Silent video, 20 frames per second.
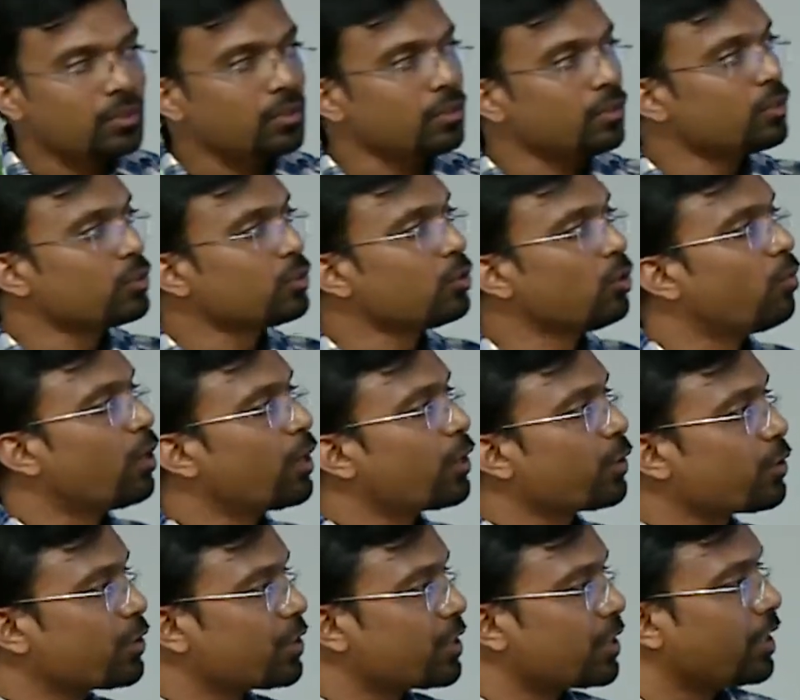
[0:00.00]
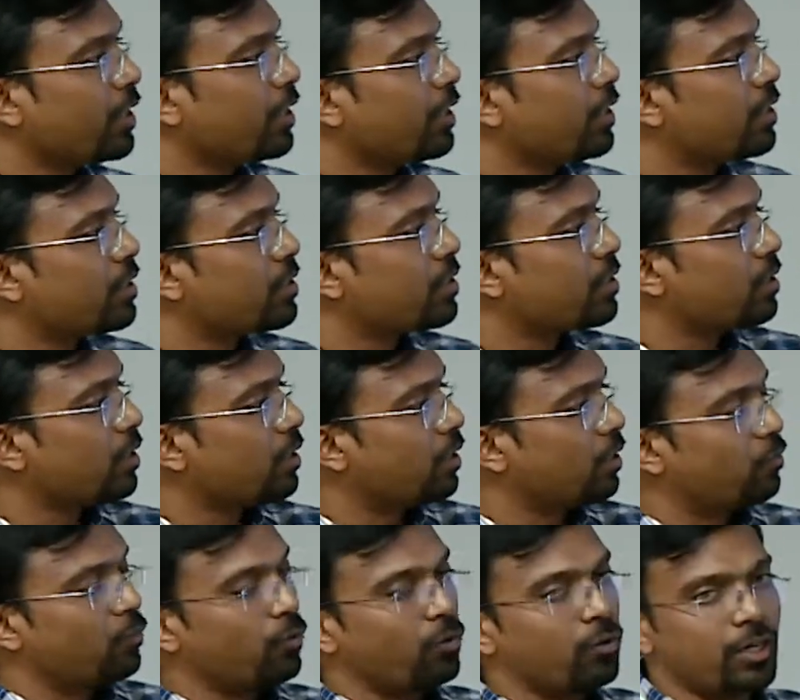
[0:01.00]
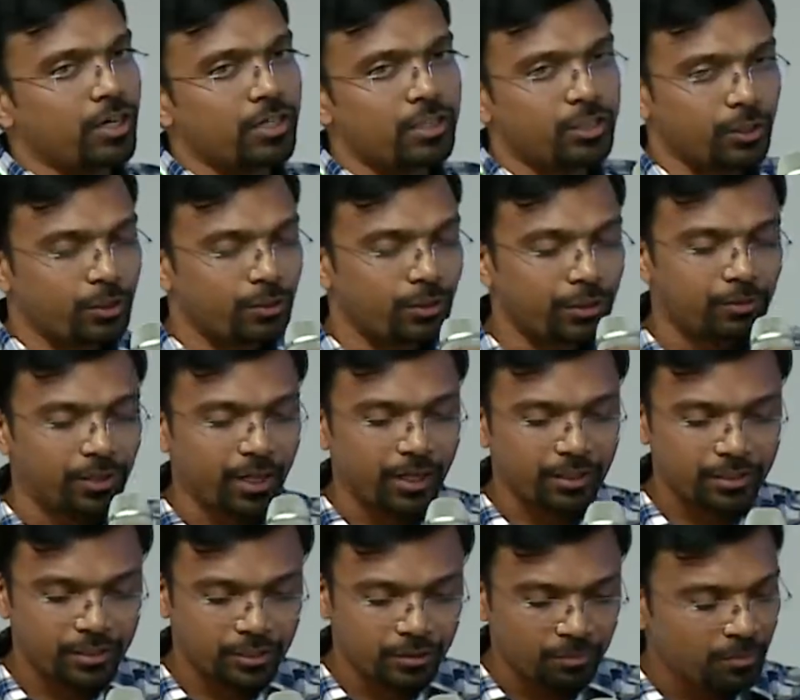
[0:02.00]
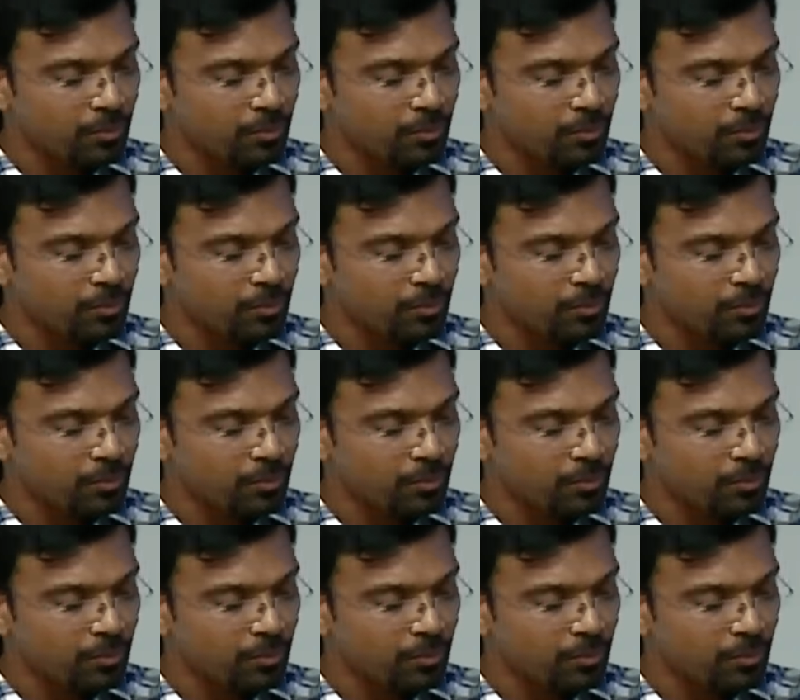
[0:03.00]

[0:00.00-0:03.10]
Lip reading: So what you see is 4 consecutive racks.